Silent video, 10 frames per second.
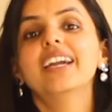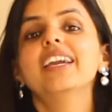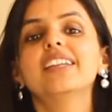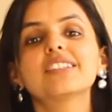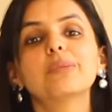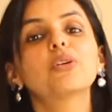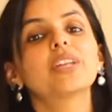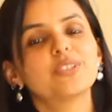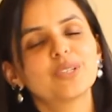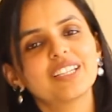It is about
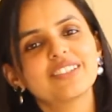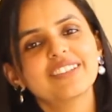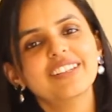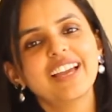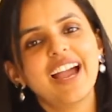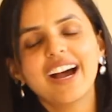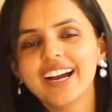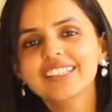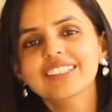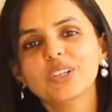education
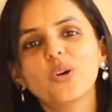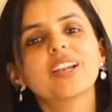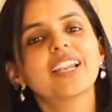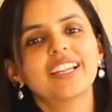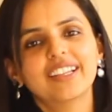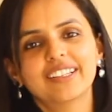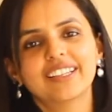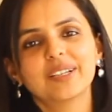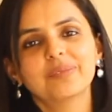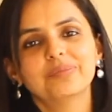and online
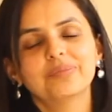learning.